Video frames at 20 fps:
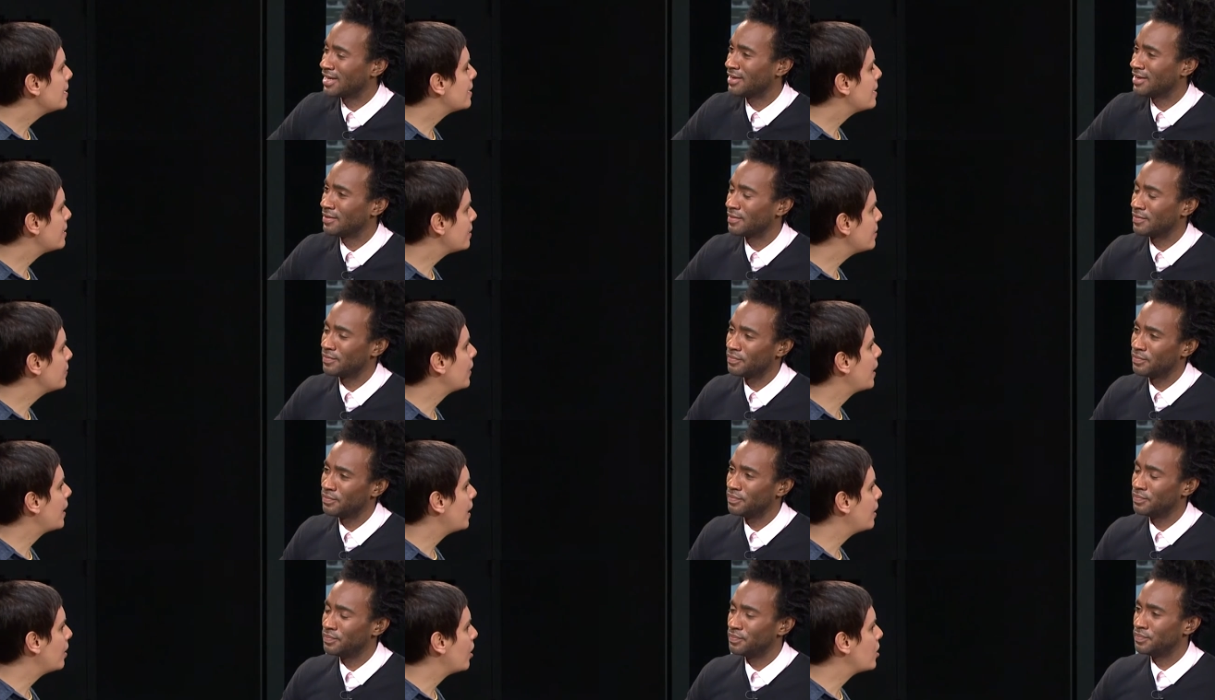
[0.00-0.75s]
Speaker 1: kind
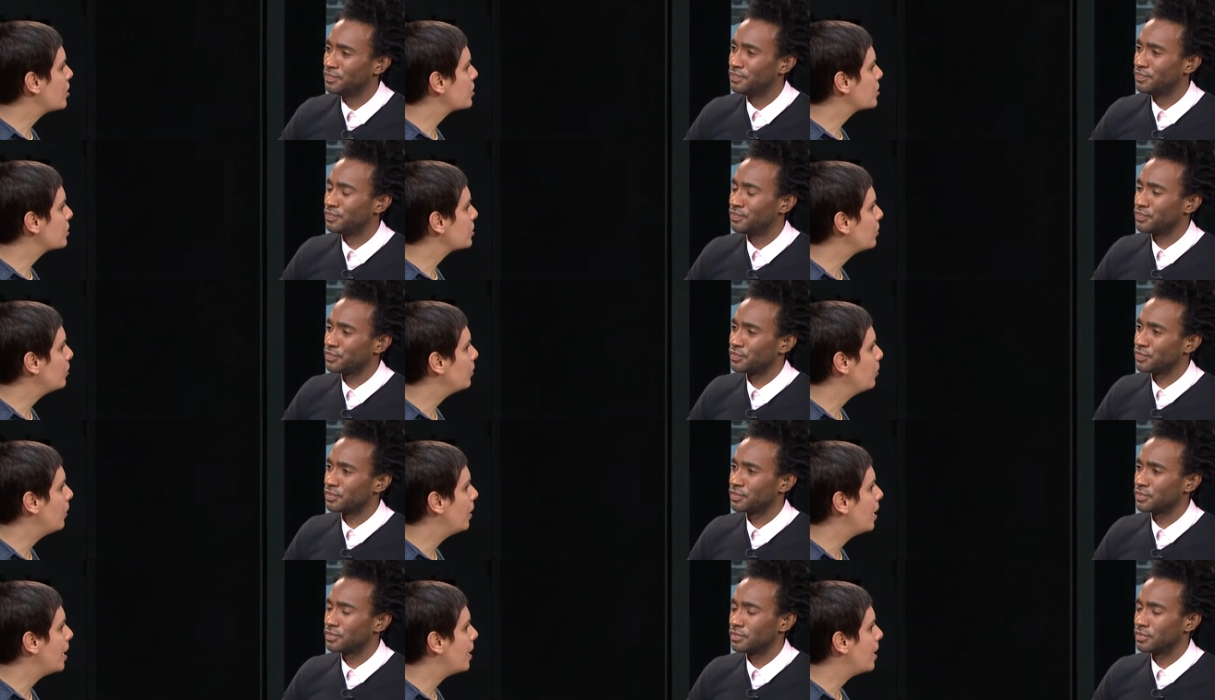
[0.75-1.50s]
of, and
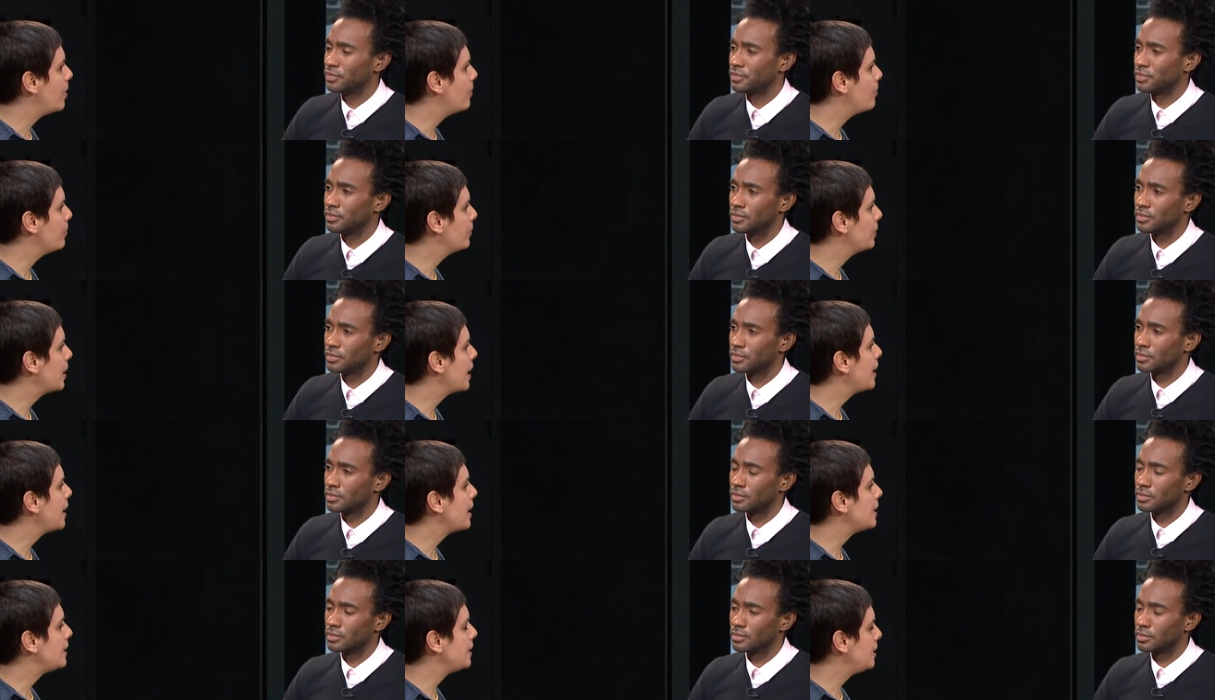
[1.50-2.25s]
also um,
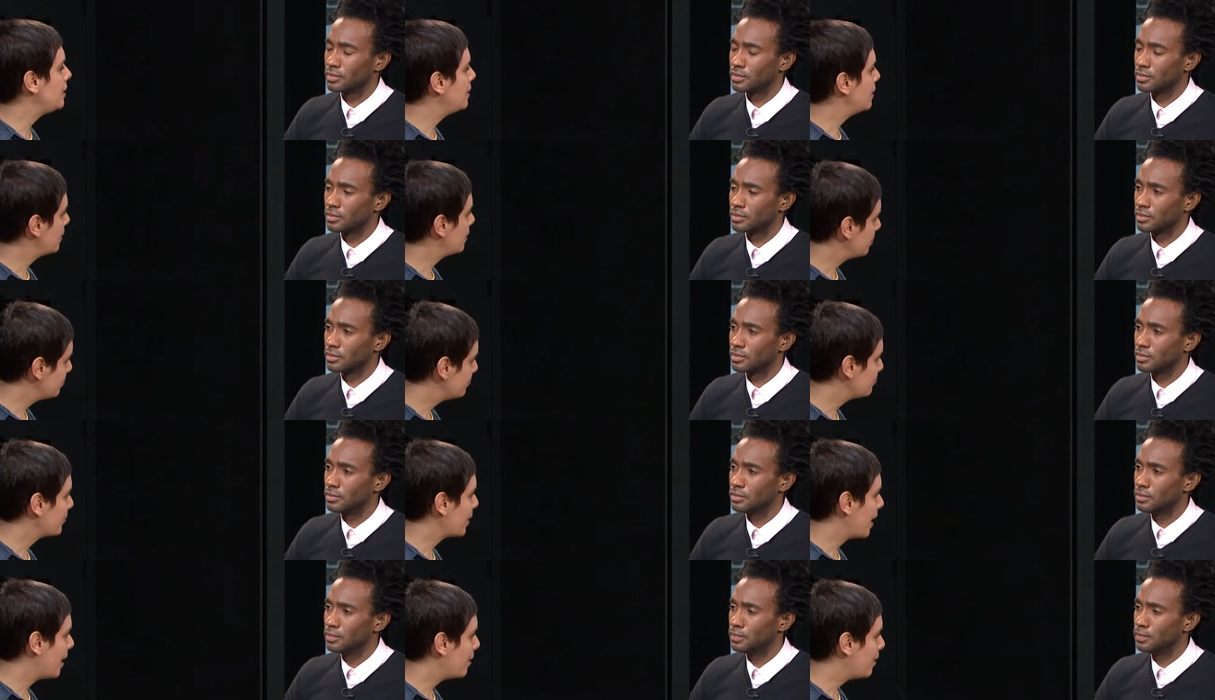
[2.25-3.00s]
like IKEA.
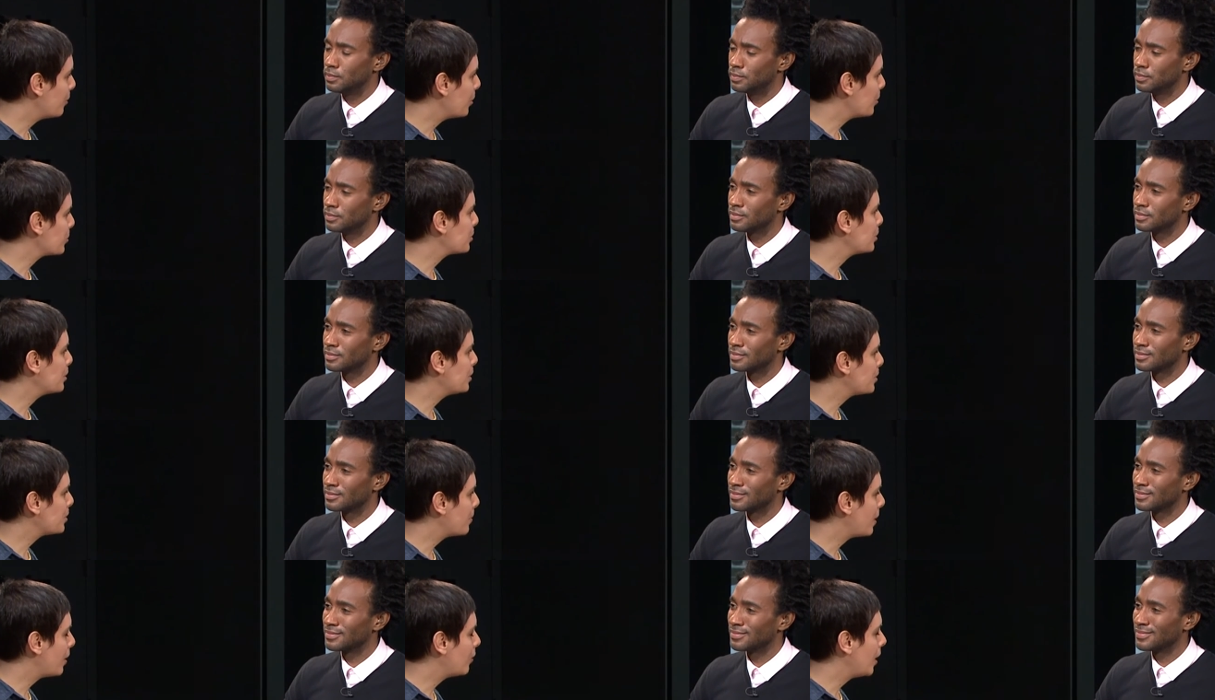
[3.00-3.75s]
I have a whole mm-hmm.
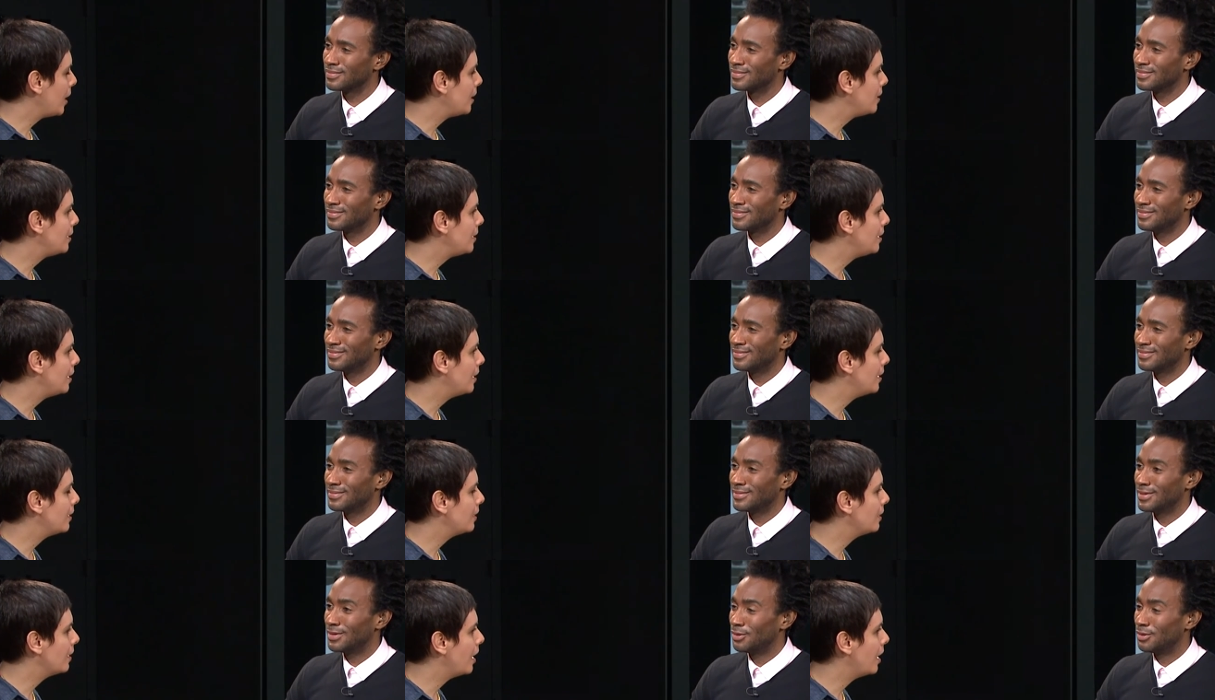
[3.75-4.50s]
series about
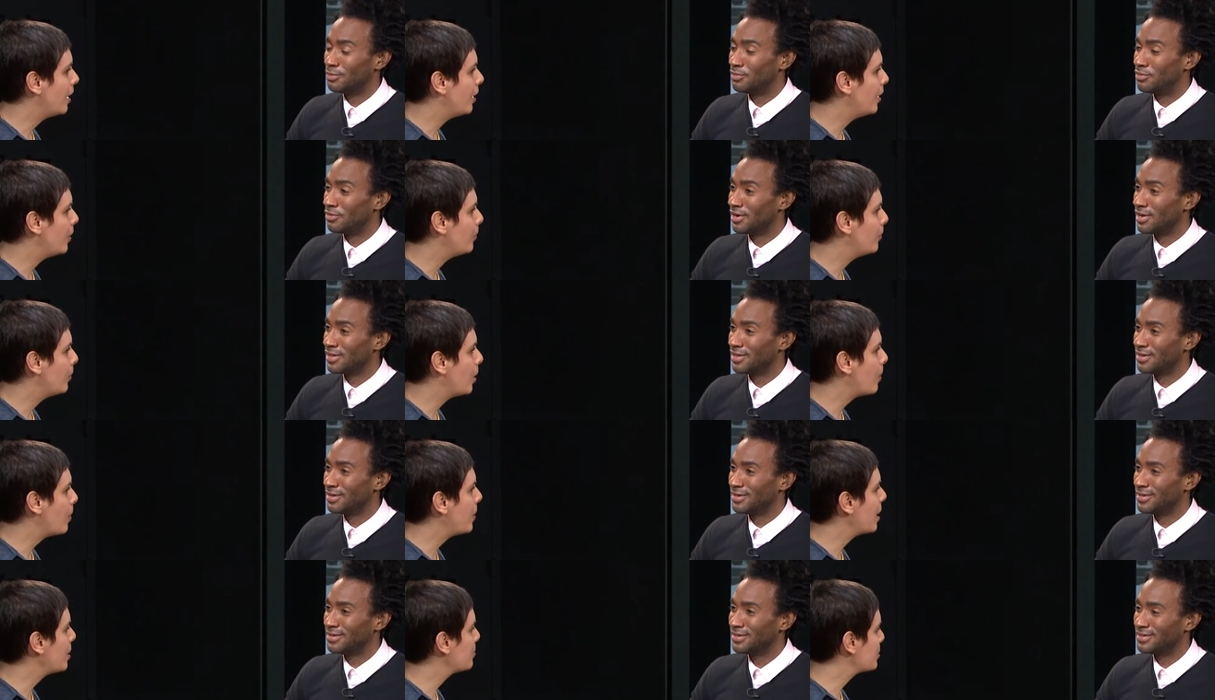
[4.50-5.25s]
IKEA, oh, um,
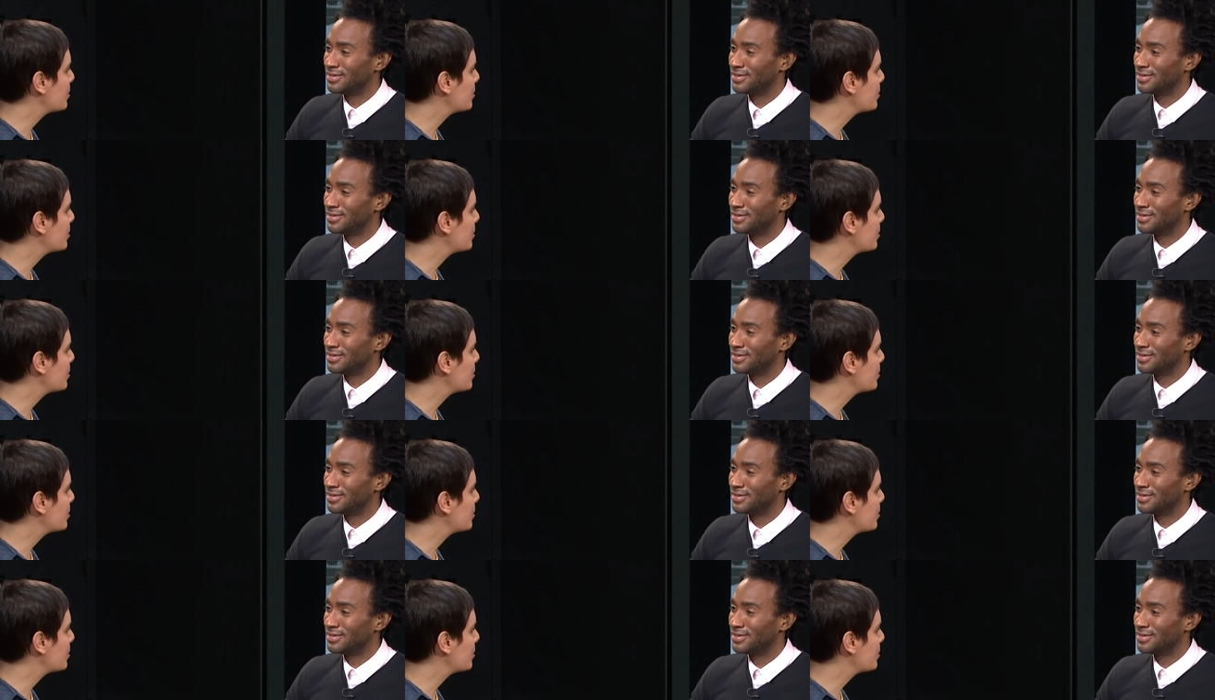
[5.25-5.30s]
about